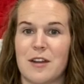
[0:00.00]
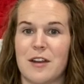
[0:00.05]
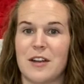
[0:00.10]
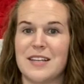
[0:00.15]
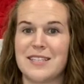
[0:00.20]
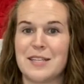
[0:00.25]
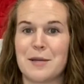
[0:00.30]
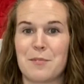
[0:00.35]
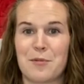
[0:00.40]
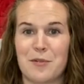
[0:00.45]

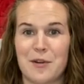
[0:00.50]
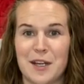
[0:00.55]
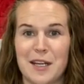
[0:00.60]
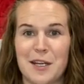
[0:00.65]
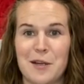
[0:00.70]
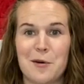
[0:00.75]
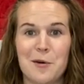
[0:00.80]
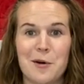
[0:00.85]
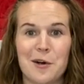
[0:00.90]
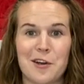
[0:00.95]
is a pretty
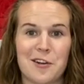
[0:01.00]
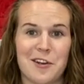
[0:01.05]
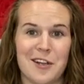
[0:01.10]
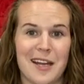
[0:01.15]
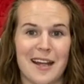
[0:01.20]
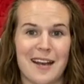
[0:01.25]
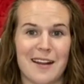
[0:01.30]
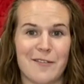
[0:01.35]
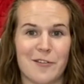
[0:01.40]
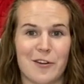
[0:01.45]
cool
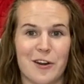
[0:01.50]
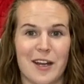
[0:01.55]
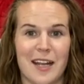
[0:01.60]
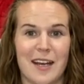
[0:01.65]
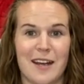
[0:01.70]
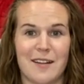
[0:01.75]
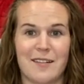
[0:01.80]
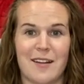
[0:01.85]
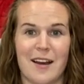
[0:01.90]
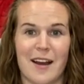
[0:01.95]
Creative
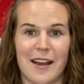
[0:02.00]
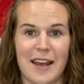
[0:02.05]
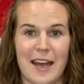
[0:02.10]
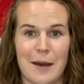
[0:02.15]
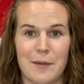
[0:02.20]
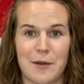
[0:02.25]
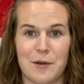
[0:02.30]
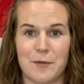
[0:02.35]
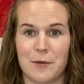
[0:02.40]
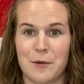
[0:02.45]
Grid log
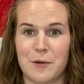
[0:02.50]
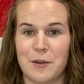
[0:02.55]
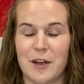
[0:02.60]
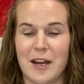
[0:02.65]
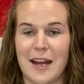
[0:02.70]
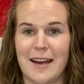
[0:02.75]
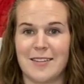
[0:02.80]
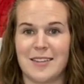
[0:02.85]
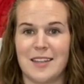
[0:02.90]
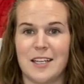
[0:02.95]
cabin ruler
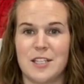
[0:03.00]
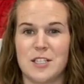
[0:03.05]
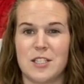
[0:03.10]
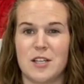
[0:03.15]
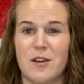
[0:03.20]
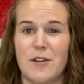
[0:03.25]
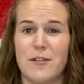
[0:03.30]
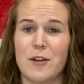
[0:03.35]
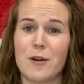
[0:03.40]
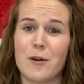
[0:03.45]
out there,
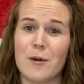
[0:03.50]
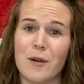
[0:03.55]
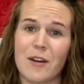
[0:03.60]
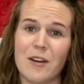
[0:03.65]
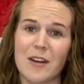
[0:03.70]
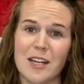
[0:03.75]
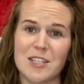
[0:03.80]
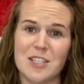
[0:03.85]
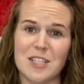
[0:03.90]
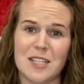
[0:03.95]
so if your 1/4
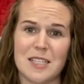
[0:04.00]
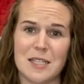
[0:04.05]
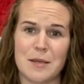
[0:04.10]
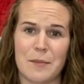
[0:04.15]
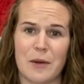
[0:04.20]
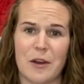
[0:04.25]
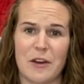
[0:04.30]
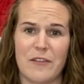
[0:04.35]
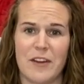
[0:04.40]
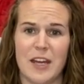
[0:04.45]
inch isn't
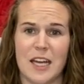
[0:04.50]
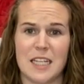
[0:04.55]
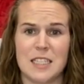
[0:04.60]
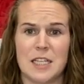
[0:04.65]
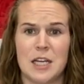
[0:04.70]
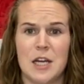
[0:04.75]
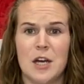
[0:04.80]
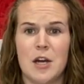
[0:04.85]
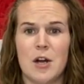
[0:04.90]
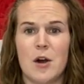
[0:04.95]
perfect,
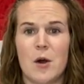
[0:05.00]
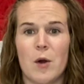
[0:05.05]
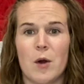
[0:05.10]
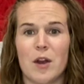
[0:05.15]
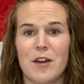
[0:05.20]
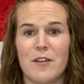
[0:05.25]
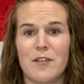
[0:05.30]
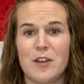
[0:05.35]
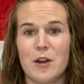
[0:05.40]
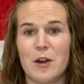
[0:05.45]
or
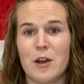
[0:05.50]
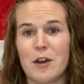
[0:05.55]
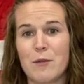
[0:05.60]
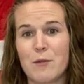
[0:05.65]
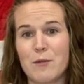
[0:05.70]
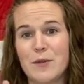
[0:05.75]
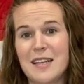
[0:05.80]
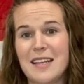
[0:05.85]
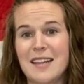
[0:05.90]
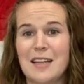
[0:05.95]
if you're
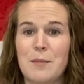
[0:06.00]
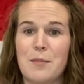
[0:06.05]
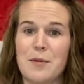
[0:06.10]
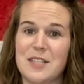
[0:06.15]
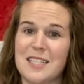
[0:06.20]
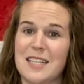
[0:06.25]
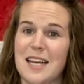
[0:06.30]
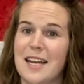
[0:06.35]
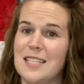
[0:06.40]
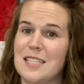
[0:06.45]
really
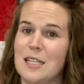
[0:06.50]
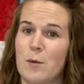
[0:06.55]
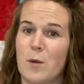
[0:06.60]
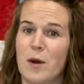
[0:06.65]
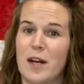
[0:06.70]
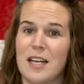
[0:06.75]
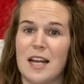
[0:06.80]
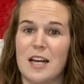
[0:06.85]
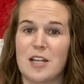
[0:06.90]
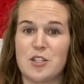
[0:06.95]
precise and
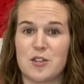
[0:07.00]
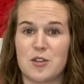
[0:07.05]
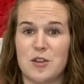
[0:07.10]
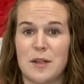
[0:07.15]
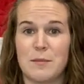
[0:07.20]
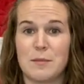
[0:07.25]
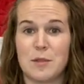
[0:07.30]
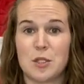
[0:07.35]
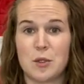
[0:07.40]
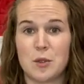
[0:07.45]
want a
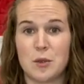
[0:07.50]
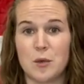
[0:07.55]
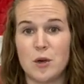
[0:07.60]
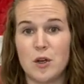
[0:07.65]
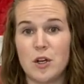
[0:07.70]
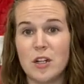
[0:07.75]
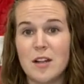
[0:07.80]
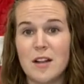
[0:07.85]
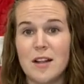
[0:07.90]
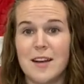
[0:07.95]
trim
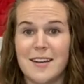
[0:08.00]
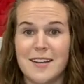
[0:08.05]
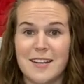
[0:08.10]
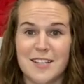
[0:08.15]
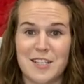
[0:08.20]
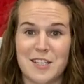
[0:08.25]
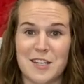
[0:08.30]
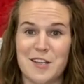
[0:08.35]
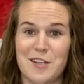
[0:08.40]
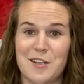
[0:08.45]
tool
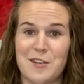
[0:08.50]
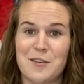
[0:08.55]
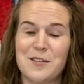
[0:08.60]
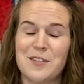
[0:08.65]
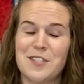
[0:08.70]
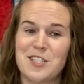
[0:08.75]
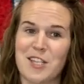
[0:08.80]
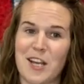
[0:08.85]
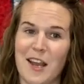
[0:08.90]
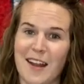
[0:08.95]
to
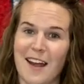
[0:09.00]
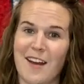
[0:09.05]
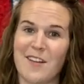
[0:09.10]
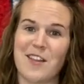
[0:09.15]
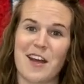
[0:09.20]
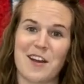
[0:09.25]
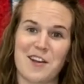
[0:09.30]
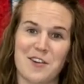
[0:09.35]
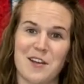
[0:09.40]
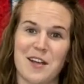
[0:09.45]
use, check out
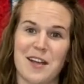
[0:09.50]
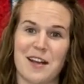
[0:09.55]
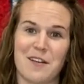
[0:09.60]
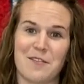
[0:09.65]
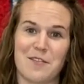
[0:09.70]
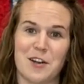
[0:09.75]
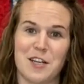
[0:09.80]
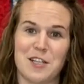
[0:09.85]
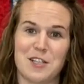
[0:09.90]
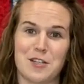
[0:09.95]
that Creative
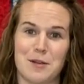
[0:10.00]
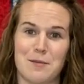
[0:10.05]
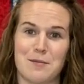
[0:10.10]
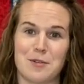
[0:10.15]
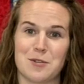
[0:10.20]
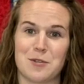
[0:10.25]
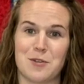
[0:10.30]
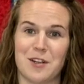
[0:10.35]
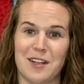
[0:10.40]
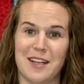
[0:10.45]
Grid trim
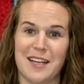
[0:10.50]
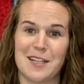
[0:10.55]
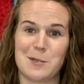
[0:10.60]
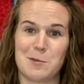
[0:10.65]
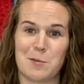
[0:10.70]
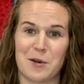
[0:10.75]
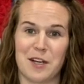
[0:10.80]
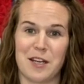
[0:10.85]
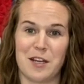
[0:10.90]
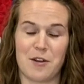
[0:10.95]
tool. It's
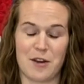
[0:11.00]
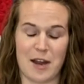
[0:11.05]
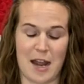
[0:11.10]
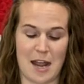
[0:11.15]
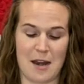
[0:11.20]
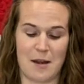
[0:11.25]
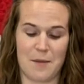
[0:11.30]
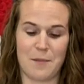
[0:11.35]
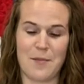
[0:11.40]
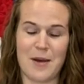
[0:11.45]
pretty
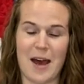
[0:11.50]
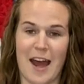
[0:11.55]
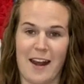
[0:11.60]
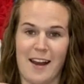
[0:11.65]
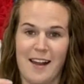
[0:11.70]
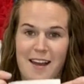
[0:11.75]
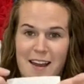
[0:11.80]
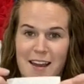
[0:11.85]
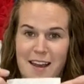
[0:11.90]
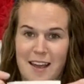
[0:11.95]
great. But
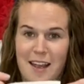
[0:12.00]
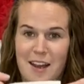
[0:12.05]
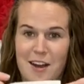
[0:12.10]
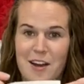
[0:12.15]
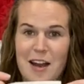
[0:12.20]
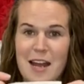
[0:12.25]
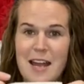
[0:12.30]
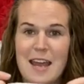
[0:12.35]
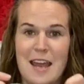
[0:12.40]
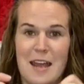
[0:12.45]
here
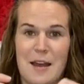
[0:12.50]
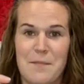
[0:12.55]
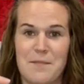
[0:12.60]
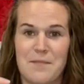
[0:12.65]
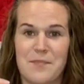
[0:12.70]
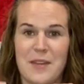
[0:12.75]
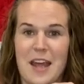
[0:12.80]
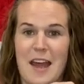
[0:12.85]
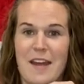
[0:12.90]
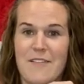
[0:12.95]
I am.
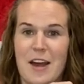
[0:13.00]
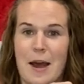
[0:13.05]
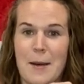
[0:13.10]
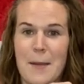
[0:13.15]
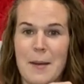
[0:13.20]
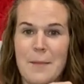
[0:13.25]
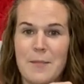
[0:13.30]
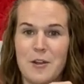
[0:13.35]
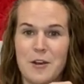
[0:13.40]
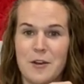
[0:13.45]
I've got
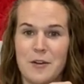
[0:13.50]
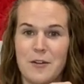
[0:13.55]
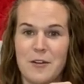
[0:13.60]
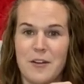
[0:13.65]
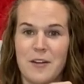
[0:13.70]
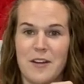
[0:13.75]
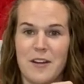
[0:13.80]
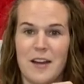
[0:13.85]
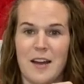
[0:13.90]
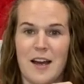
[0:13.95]
my blue,
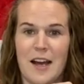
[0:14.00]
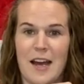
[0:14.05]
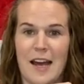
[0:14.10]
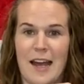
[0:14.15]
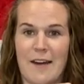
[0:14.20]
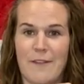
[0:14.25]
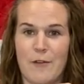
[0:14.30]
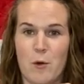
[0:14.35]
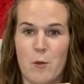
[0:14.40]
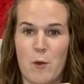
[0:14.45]
I
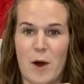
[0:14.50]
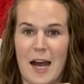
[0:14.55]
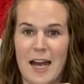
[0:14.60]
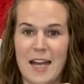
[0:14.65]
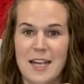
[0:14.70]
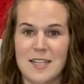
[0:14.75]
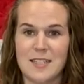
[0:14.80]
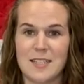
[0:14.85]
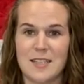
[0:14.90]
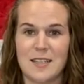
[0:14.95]
have a
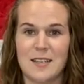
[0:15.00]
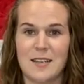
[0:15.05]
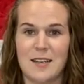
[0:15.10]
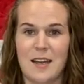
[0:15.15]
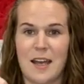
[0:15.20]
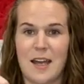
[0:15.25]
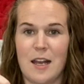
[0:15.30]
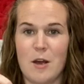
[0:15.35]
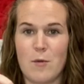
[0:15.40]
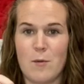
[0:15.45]
white
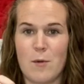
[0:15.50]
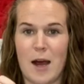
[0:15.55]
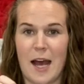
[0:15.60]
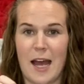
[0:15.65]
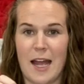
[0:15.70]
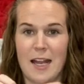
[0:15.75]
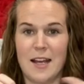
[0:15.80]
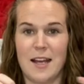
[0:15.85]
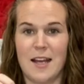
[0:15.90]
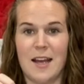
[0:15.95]
and a
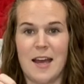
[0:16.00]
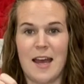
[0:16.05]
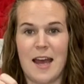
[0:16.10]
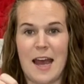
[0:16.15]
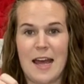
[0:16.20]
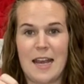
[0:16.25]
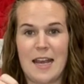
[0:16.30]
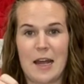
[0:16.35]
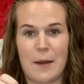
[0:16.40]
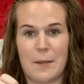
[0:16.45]
white,
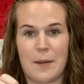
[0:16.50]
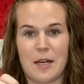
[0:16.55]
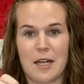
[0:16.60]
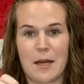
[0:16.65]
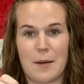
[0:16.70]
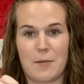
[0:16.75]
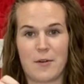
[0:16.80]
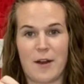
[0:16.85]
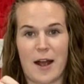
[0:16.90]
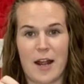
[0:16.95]
and now I'm going to
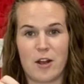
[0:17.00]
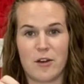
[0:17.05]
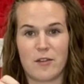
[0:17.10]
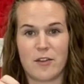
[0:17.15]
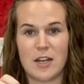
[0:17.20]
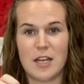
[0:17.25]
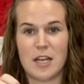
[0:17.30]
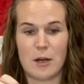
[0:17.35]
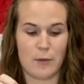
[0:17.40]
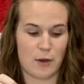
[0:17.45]
come right over
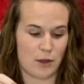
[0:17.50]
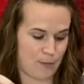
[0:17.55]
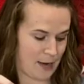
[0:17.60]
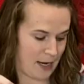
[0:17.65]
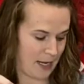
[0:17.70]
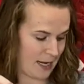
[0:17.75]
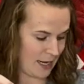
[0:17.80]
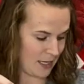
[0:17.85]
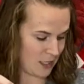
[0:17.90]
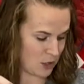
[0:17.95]
here with my
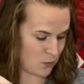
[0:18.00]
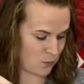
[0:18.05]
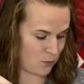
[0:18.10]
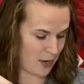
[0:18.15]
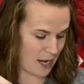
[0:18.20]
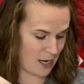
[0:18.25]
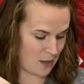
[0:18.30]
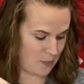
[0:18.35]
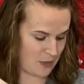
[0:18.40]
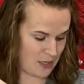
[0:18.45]
next
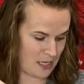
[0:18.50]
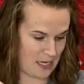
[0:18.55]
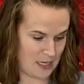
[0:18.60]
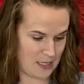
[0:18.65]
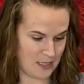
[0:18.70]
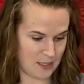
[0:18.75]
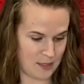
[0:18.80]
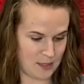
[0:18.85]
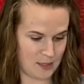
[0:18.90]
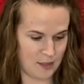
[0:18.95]
red
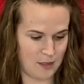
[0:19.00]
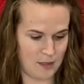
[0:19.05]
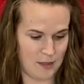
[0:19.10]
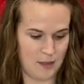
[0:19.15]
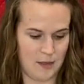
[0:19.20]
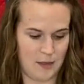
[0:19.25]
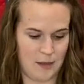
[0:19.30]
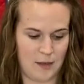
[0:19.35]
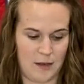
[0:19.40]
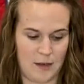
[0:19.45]
piece.
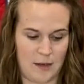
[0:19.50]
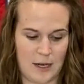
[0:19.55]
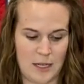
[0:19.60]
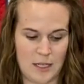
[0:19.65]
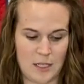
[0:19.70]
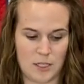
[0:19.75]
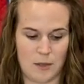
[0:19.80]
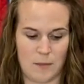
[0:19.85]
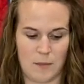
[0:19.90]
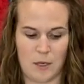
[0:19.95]
All
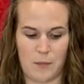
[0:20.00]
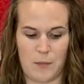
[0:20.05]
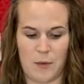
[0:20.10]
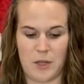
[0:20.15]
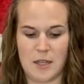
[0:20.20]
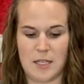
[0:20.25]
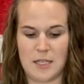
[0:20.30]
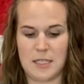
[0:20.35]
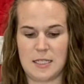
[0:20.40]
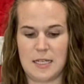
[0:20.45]
right, so I'm going to
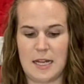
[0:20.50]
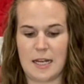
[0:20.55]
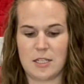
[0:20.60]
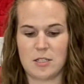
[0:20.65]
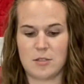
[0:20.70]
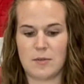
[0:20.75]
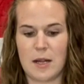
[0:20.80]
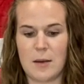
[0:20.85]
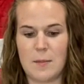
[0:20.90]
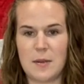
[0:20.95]
put this
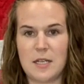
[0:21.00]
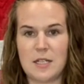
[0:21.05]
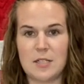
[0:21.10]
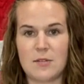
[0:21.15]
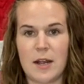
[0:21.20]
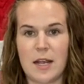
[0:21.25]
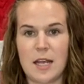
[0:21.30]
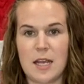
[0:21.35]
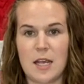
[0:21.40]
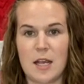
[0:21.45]
next red piece
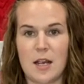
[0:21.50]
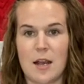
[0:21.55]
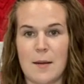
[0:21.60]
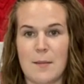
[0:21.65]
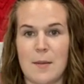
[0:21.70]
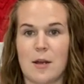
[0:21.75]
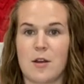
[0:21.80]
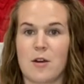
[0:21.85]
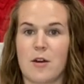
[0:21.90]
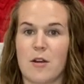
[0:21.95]
right here. I'm
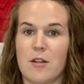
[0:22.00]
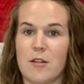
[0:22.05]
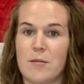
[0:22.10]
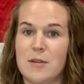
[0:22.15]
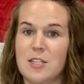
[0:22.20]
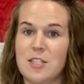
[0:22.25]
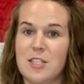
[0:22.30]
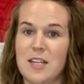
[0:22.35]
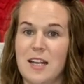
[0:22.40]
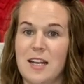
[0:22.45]
going to go to the
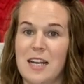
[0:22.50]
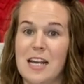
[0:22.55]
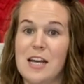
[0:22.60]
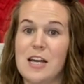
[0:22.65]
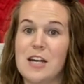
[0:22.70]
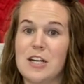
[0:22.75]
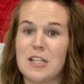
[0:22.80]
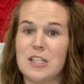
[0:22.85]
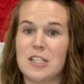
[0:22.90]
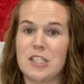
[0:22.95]
machine,
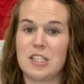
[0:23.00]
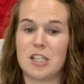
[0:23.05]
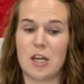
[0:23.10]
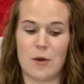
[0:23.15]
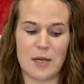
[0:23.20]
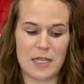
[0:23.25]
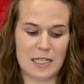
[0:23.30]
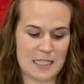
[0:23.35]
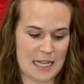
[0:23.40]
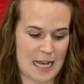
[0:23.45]
sew
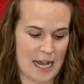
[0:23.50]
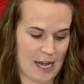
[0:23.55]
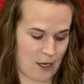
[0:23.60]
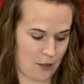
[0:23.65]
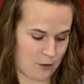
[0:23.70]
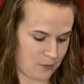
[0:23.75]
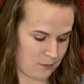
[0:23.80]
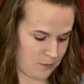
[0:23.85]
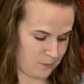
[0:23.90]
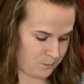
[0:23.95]
it
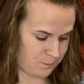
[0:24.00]
down,